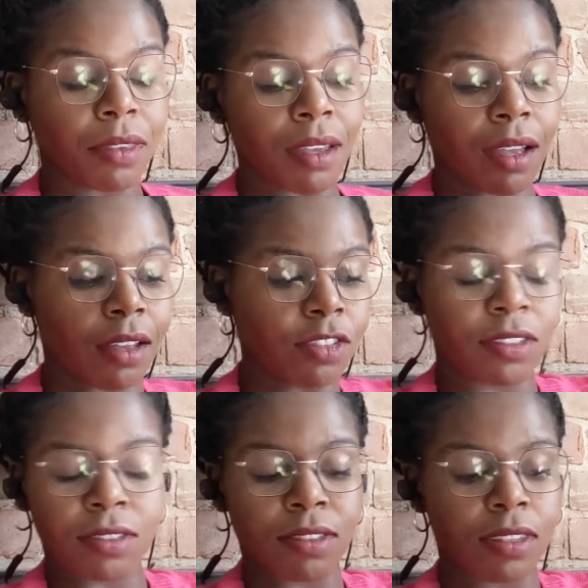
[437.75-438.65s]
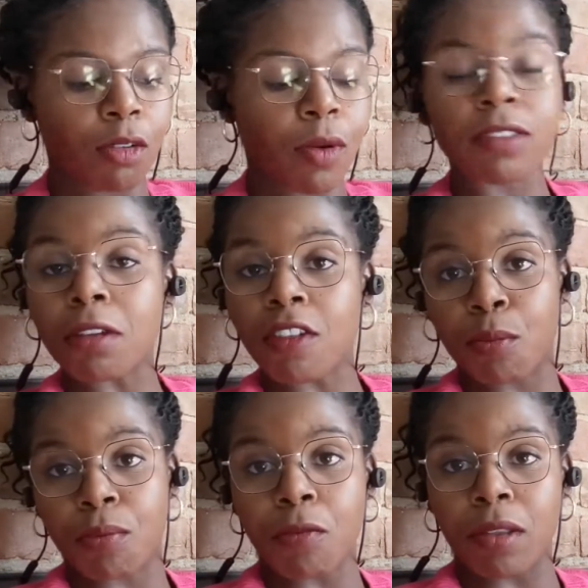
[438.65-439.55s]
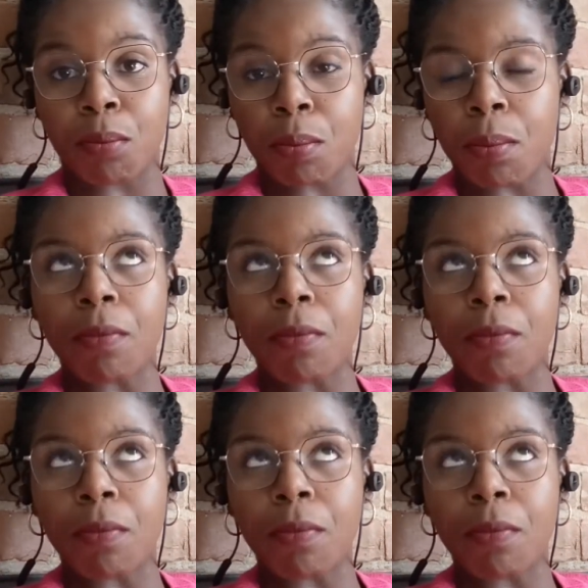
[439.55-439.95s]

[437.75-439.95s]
the sequence of when